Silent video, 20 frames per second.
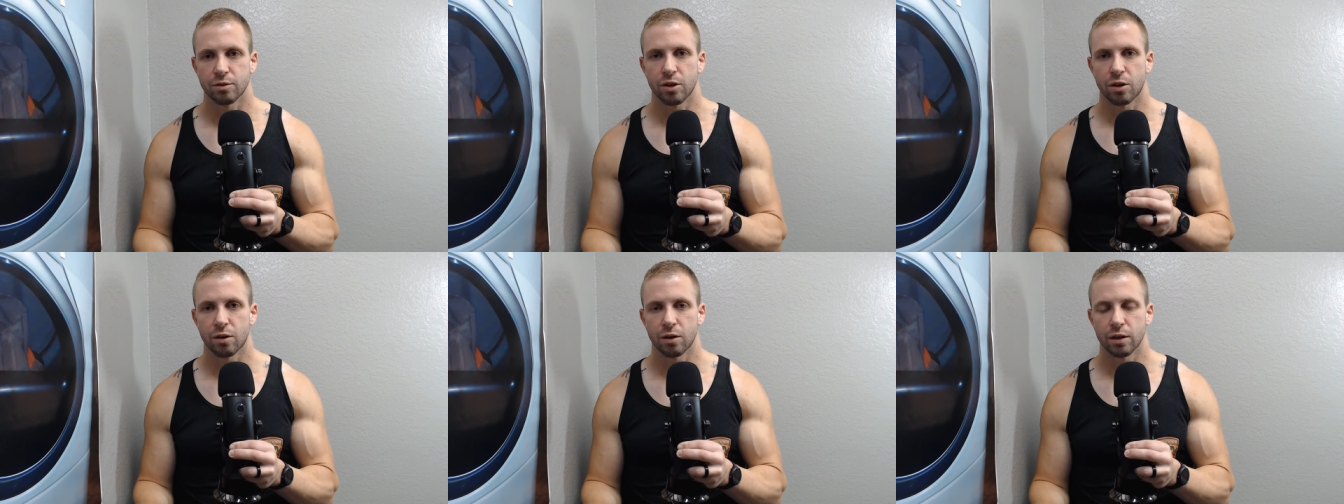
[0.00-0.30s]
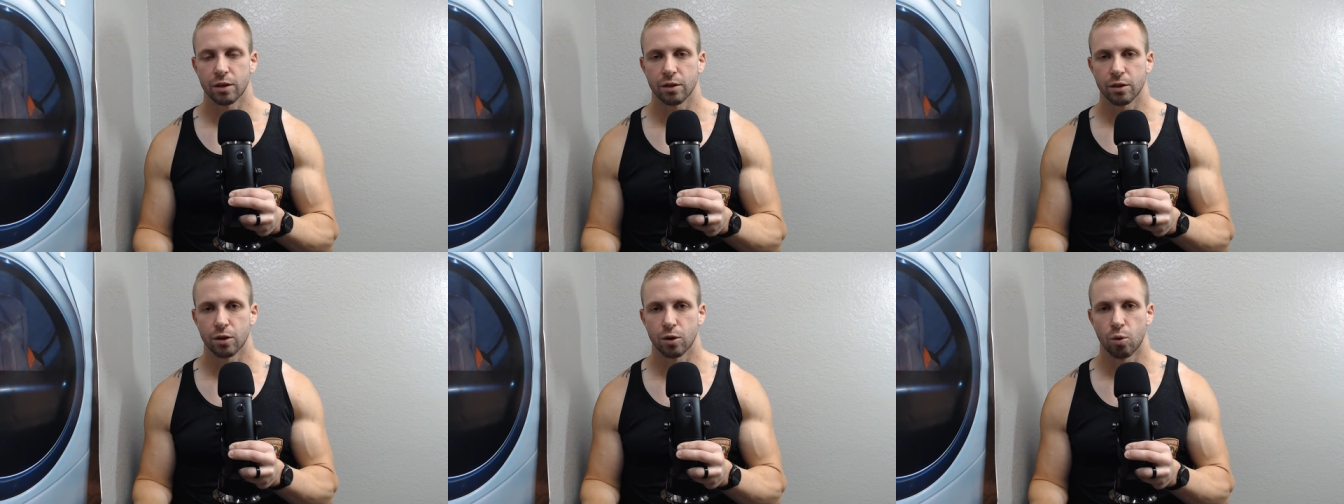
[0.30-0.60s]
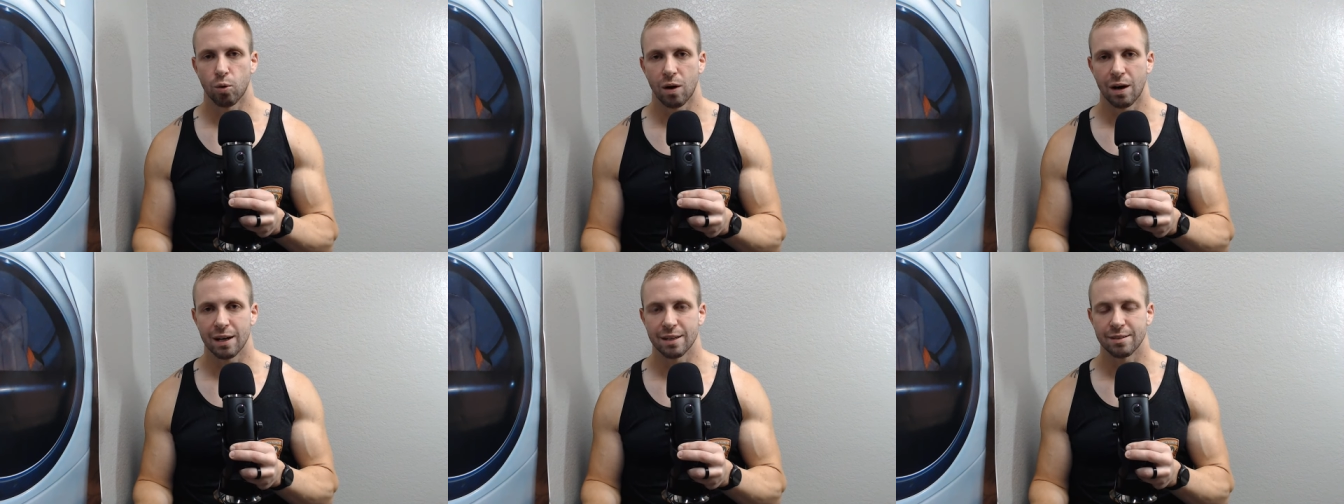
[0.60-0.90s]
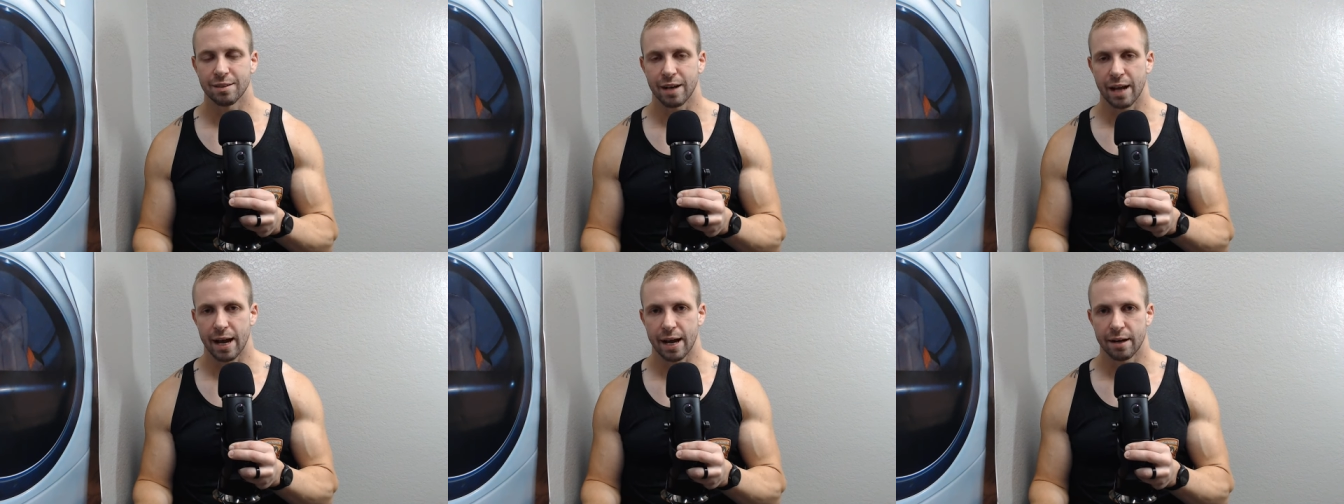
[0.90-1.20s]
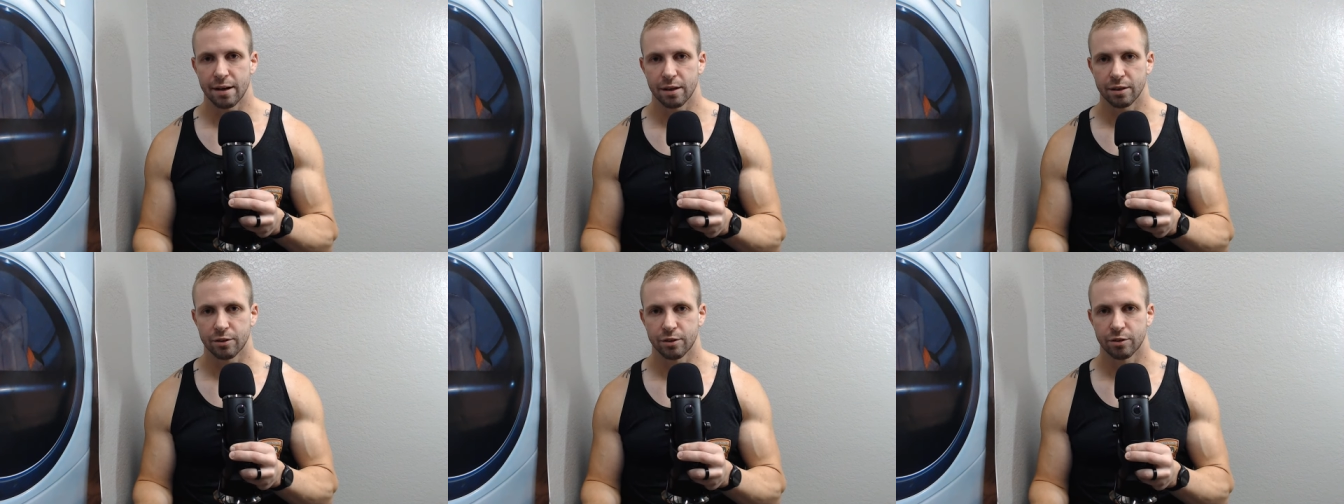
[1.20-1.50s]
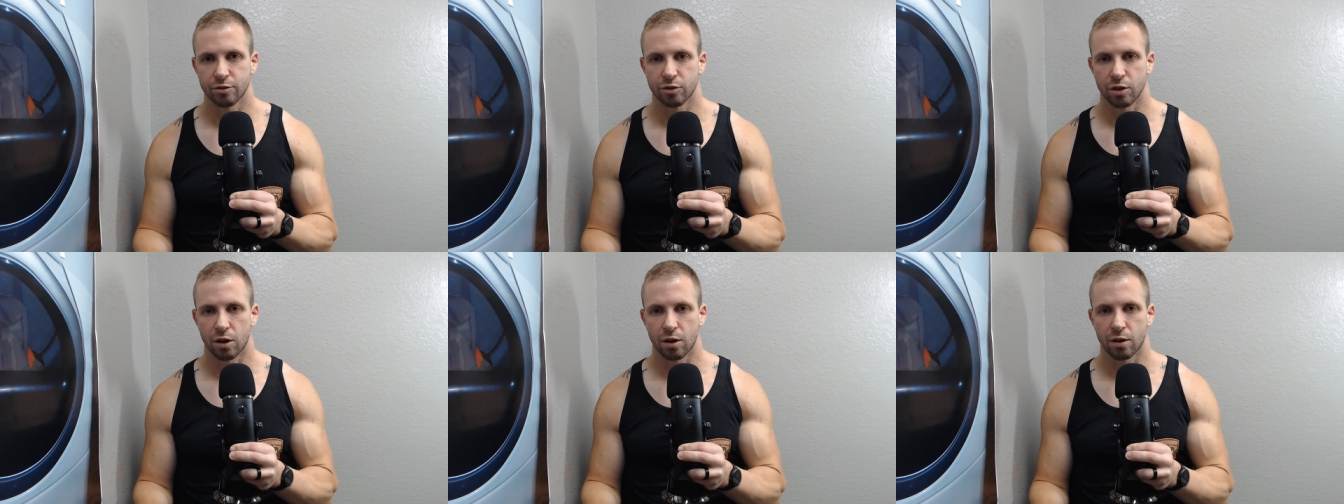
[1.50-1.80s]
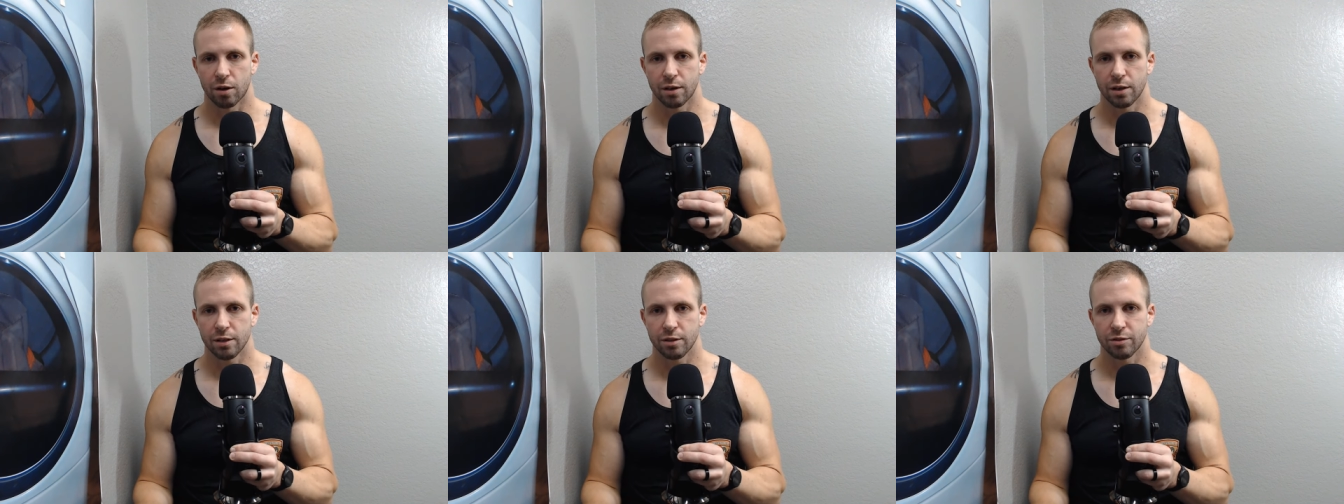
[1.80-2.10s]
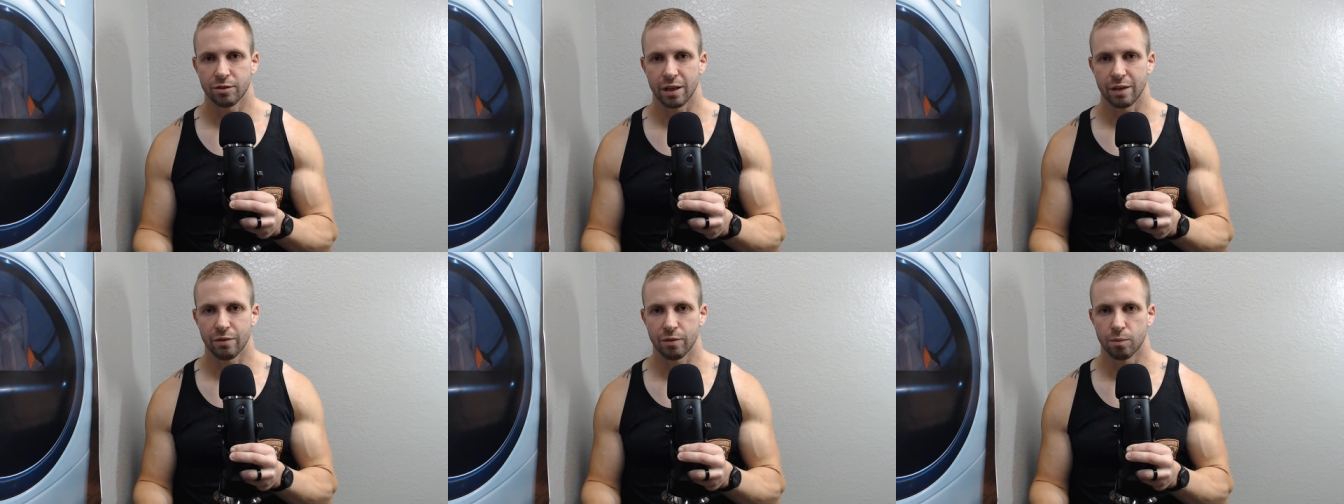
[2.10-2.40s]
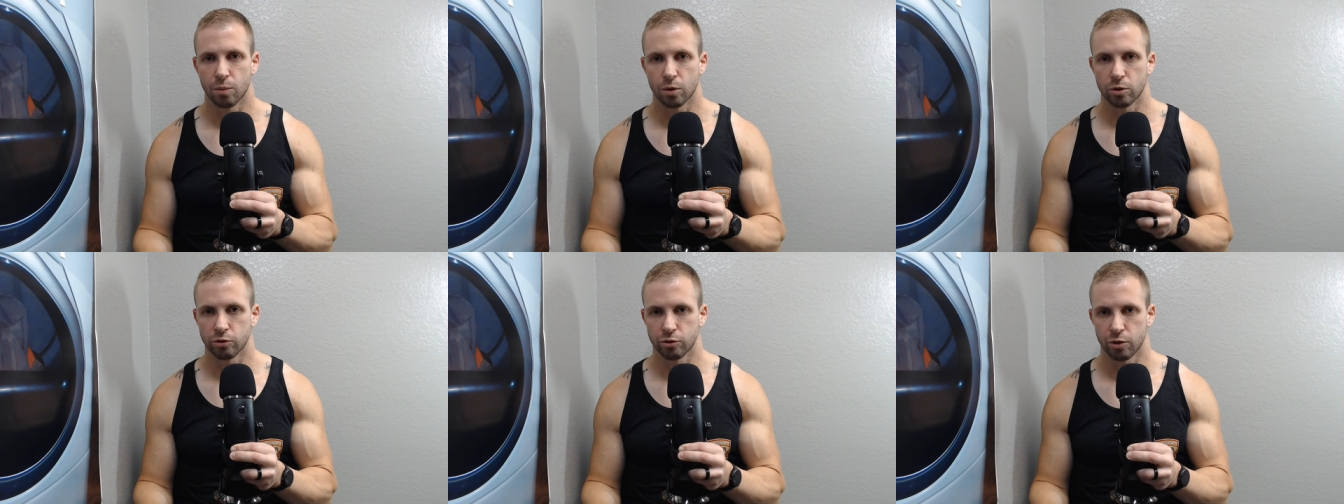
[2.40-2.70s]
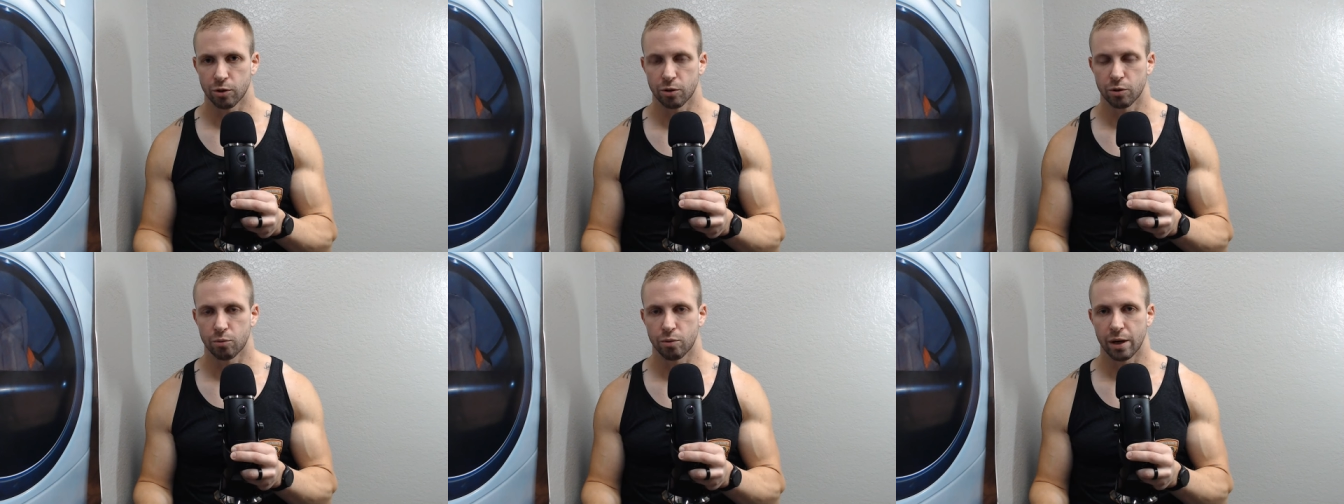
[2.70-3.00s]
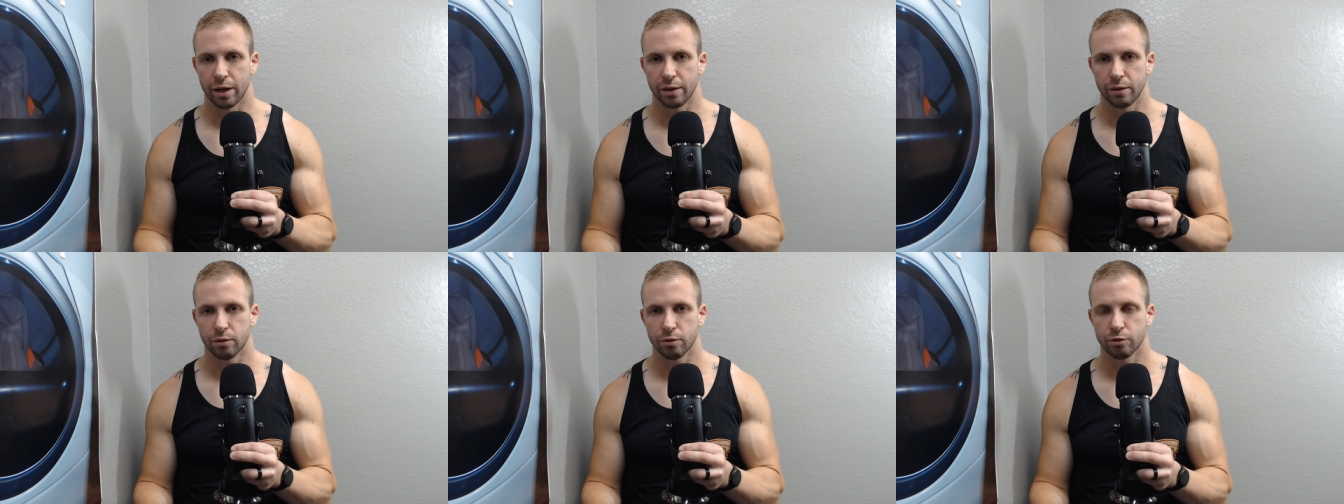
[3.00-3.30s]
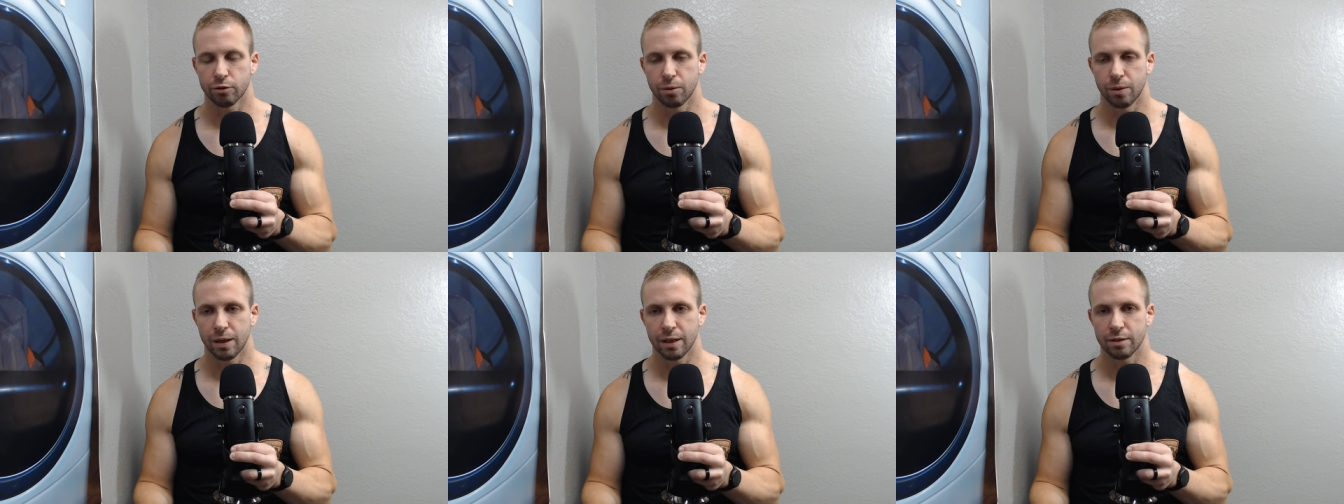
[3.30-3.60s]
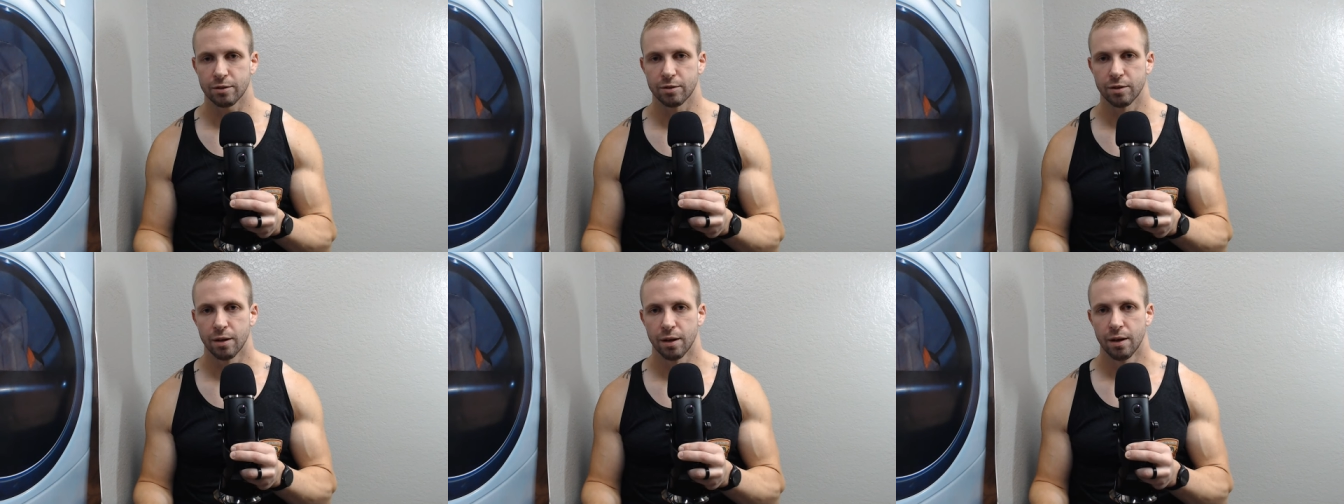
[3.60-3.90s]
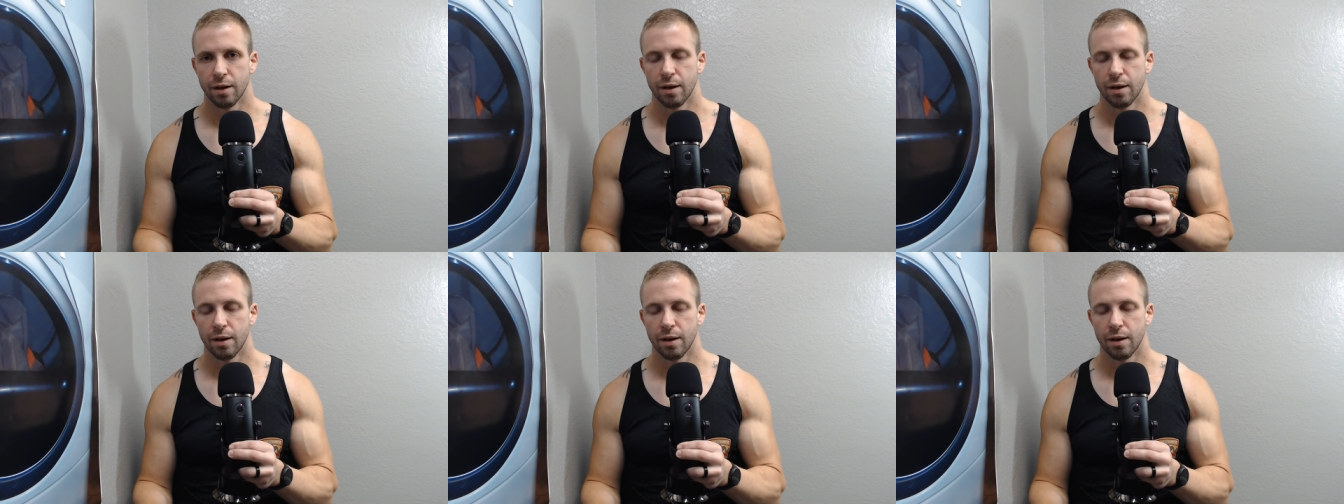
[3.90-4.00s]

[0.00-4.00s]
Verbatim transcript: target the quads and adductors the hardest, even more so than regular squats.